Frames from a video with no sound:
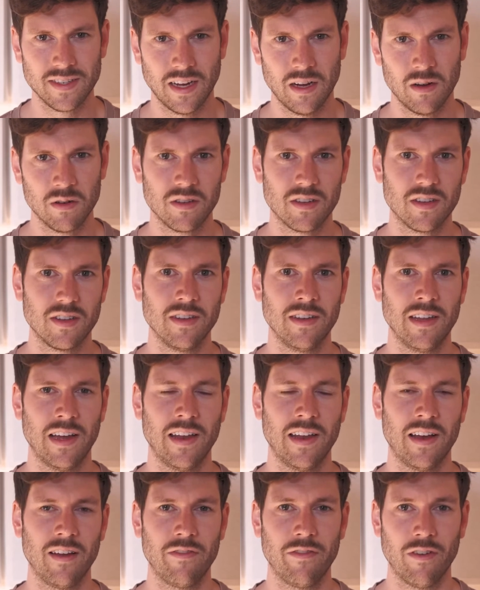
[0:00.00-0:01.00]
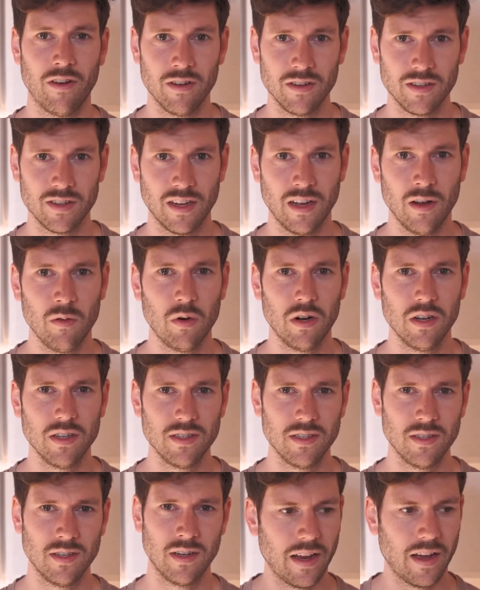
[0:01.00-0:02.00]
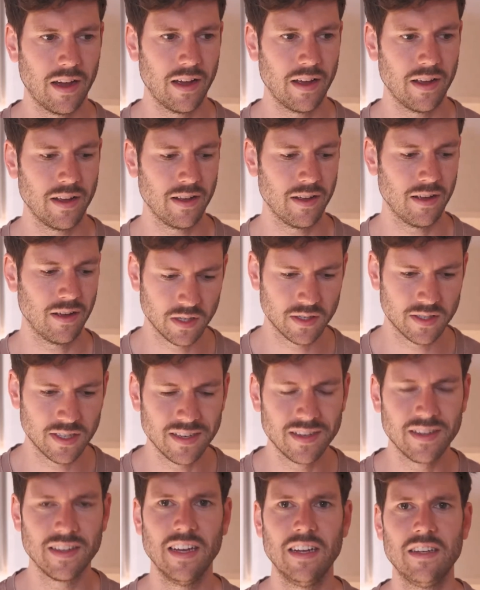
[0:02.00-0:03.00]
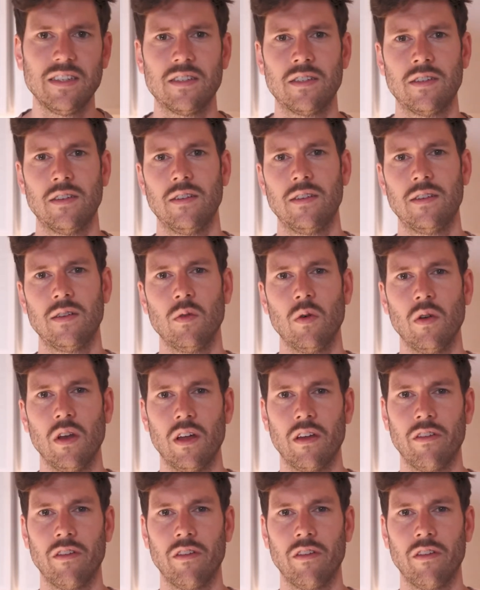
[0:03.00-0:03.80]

out than I thought I was. I said yes to a lot